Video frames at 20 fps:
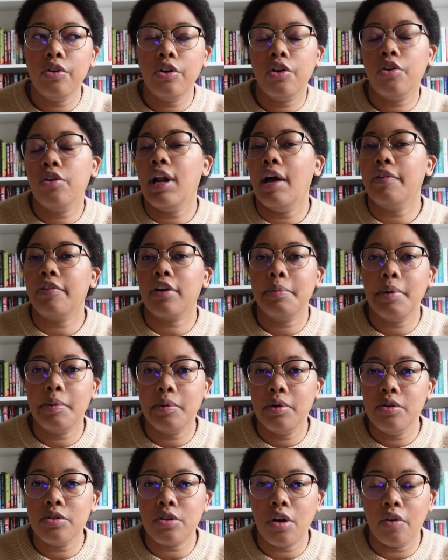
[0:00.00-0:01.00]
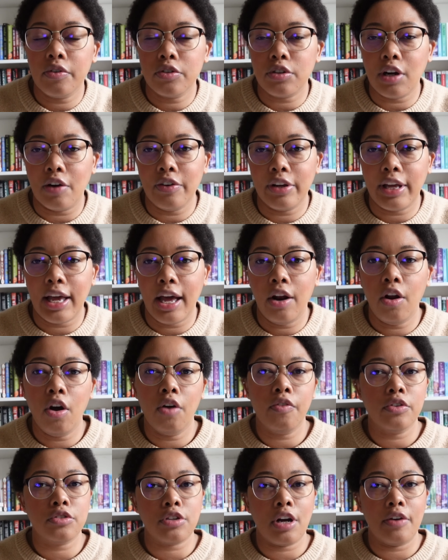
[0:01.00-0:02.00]
you're never going to be able to use Overdrive again.
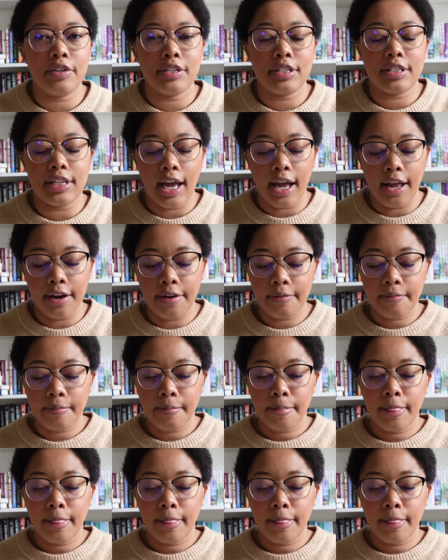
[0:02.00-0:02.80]
Overdrive is dead.